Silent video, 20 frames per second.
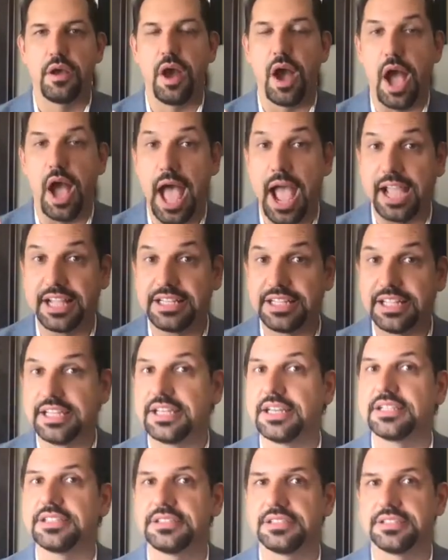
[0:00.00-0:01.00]

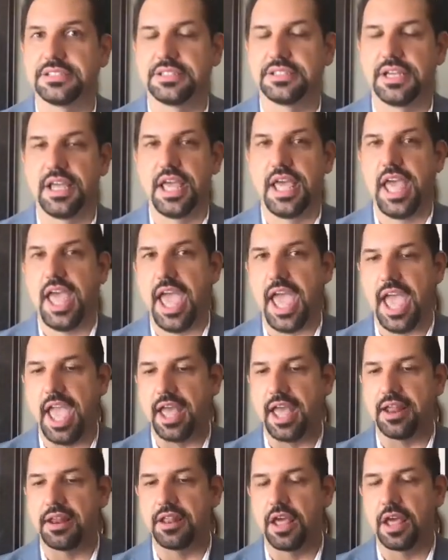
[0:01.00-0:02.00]
ideas
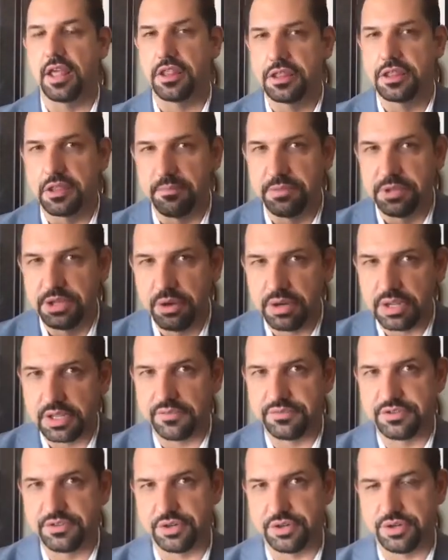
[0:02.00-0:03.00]
and the beauty of
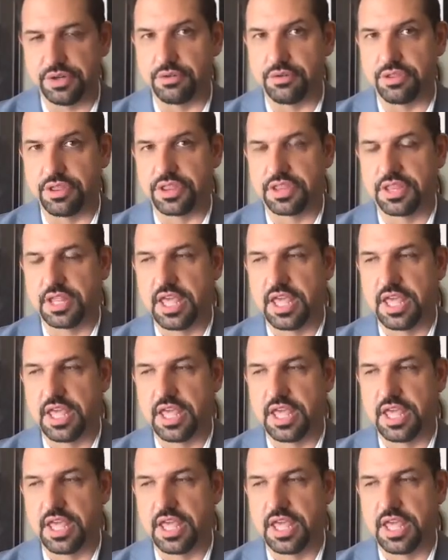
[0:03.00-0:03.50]
truth.